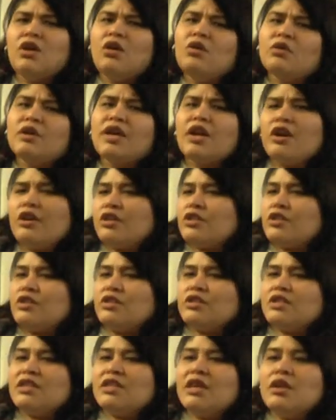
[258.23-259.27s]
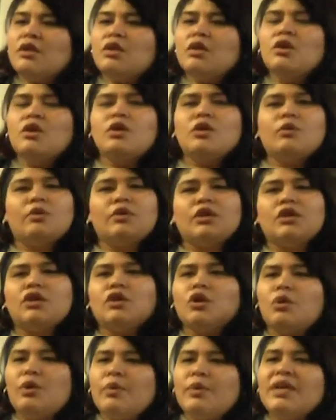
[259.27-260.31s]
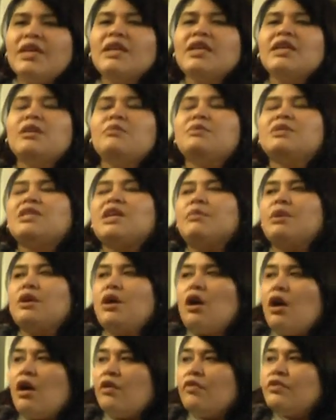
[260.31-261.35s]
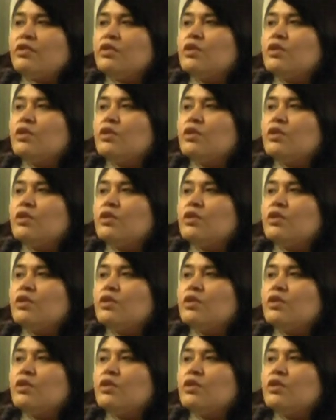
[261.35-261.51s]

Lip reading: oh, characters, and then we're like, you know what, we can keep stemming off.